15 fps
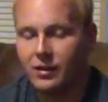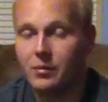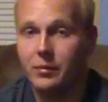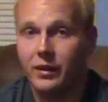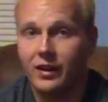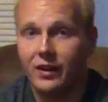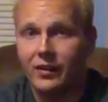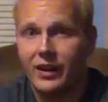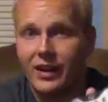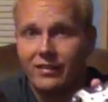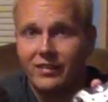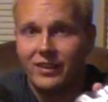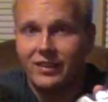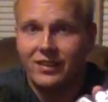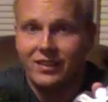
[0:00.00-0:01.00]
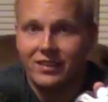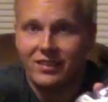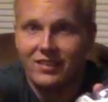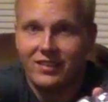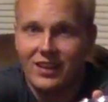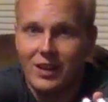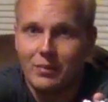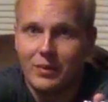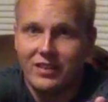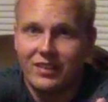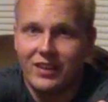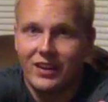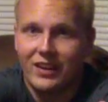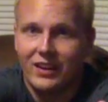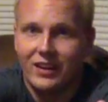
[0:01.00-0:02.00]
But there we have it, side by
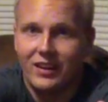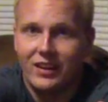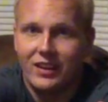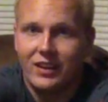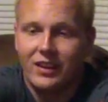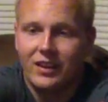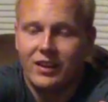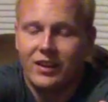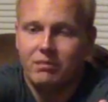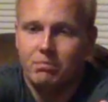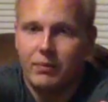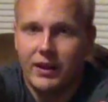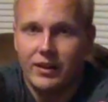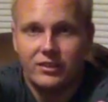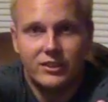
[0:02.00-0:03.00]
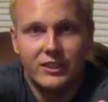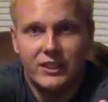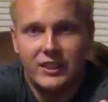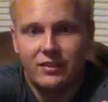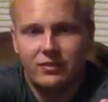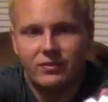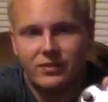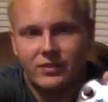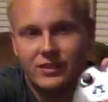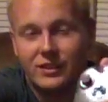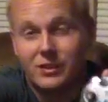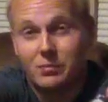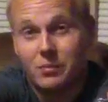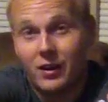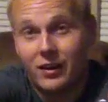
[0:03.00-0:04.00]
side. Master Chief,
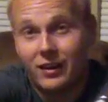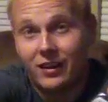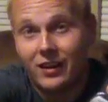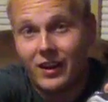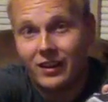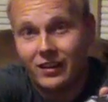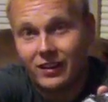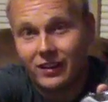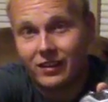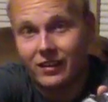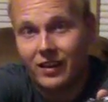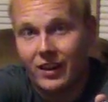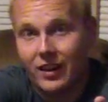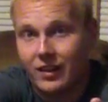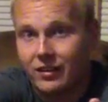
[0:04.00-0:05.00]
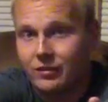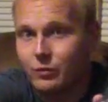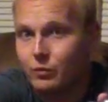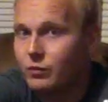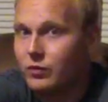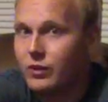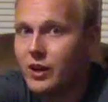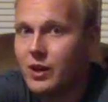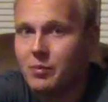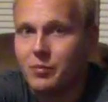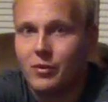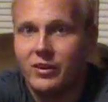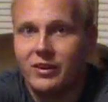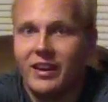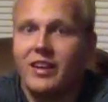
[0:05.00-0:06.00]
Spire and Lock. In a couple
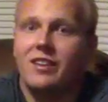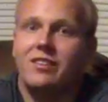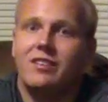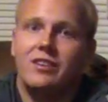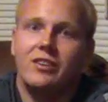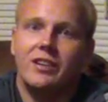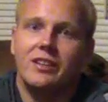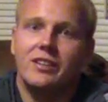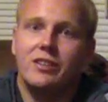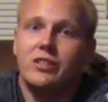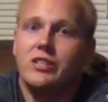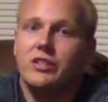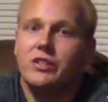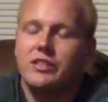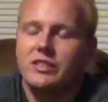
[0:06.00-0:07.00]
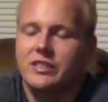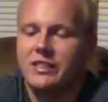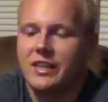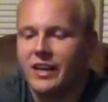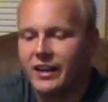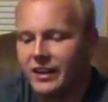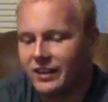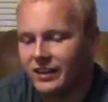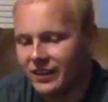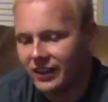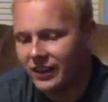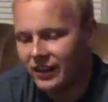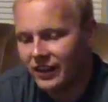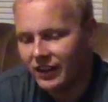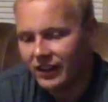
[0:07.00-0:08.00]
more days, you'll get to choose your side
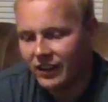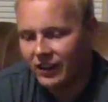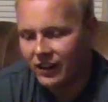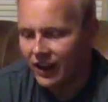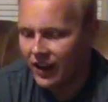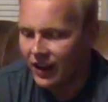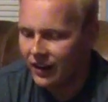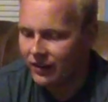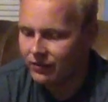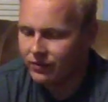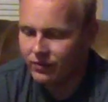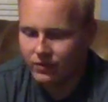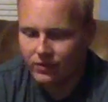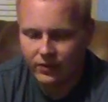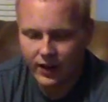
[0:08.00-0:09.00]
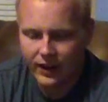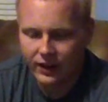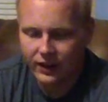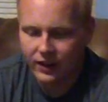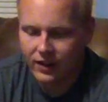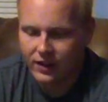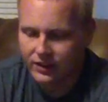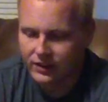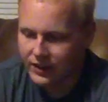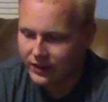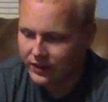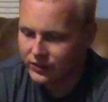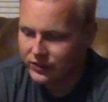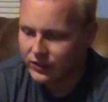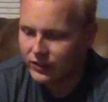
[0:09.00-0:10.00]
and finally hunt down
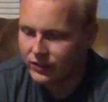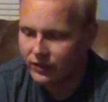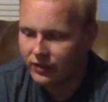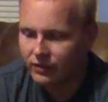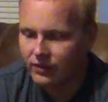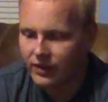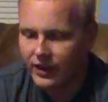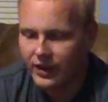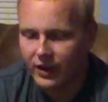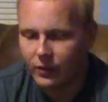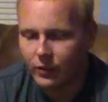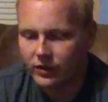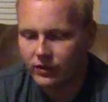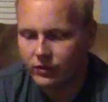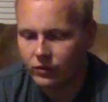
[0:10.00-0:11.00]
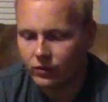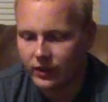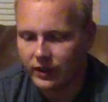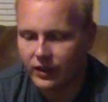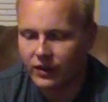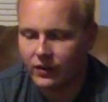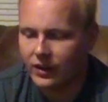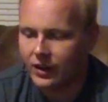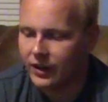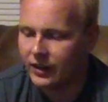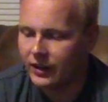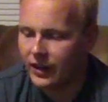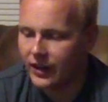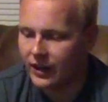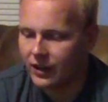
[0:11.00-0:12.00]
the truth, find out what's really going on
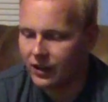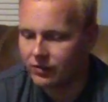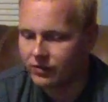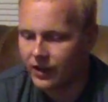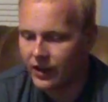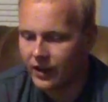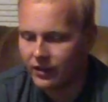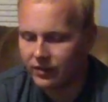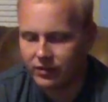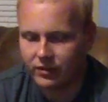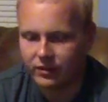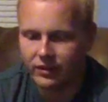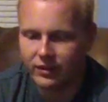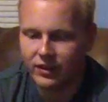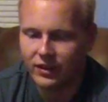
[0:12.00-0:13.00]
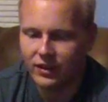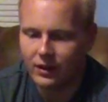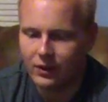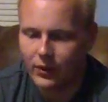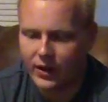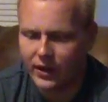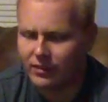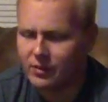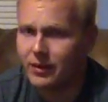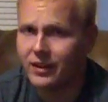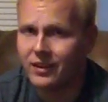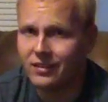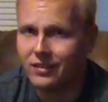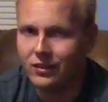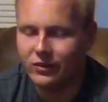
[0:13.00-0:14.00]
in Halo 5, why
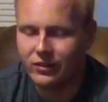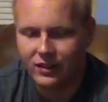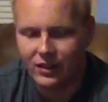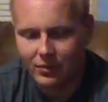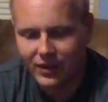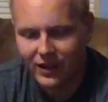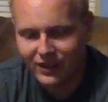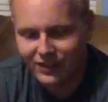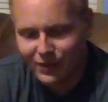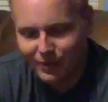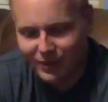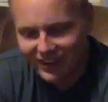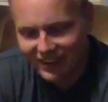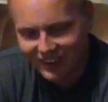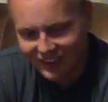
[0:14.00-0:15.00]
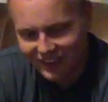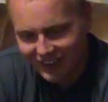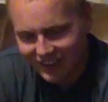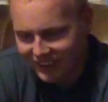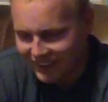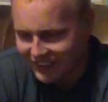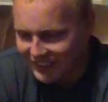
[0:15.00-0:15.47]
everybody's losing their minds apparently.